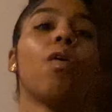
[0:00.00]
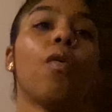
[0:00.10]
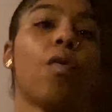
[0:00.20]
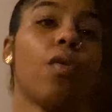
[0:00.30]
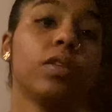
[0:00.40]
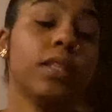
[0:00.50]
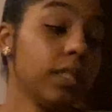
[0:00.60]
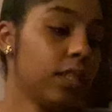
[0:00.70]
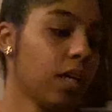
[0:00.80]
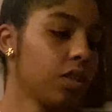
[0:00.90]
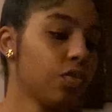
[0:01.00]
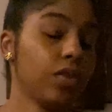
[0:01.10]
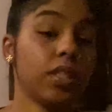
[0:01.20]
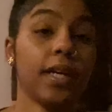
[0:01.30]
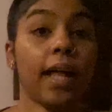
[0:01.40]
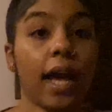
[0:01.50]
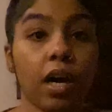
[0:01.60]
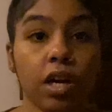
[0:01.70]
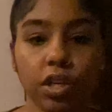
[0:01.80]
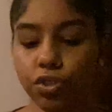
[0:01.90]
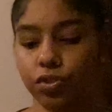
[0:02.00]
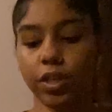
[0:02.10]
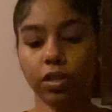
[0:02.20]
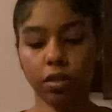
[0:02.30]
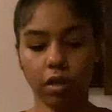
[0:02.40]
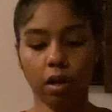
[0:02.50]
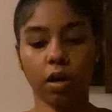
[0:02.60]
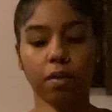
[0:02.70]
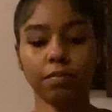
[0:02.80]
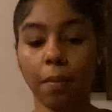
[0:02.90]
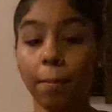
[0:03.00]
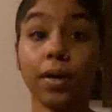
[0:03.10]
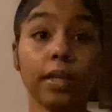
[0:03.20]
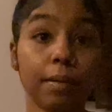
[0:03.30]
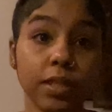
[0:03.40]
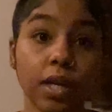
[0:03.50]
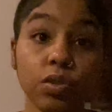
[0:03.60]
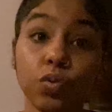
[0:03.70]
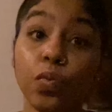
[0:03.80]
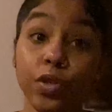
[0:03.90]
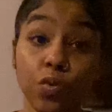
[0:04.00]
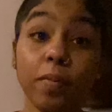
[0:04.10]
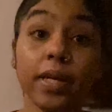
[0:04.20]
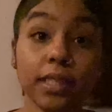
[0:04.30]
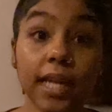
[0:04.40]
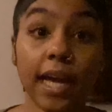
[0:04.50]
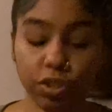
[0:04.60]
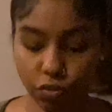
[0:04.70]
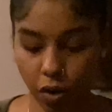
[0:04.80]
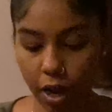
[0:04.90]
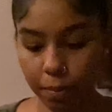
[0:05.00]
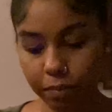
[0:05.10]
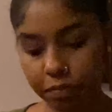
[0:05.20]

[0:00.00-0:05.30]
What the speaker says: All these Dunks retail at $100. But let me tell you, when you miss that drop,